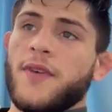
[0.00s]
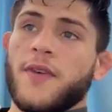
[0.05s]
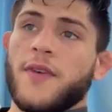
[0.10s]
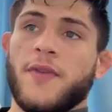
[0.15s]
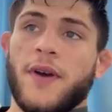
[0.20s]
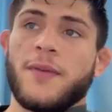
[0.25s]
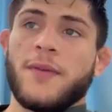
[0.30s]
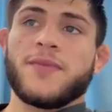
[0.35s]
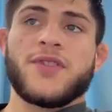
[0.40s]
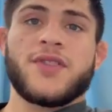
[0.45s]
if
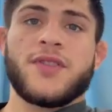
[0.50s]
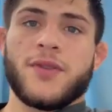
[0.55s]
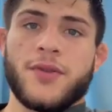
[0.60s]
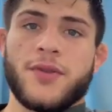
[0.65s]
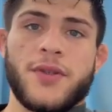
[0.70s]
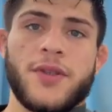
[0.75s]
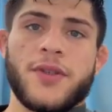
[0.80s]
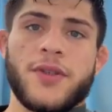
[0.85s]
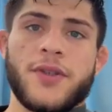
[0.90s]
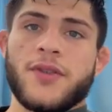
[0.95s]
I'm still
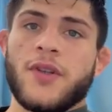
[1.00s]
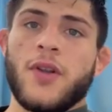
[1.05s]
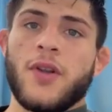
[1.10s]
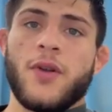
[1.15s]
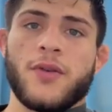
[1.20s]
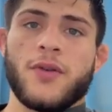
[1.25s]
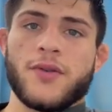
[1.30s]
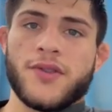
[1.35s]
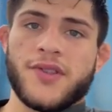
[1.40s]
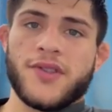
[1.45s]
here in the
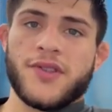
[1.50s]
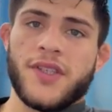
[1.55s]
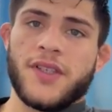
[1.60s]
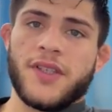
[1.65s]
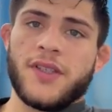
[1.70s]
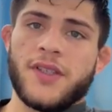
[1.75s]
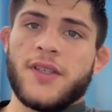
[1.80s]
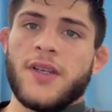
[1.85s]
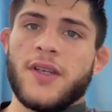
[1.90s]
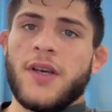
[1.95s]
local
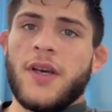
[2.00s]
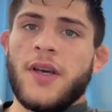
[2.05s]
scene